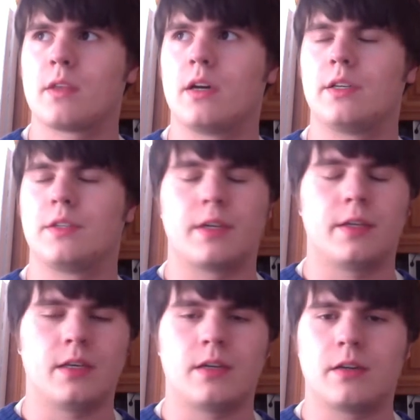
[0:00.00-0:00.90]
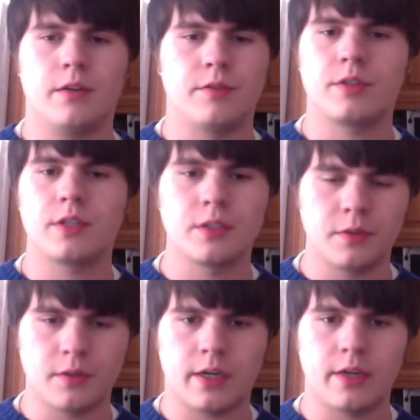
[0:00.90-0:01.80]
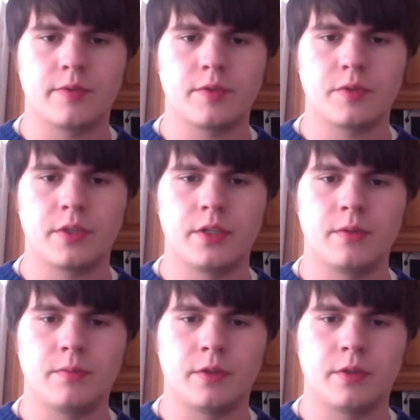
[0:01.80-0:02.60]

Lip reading: I said I was going to do a live stream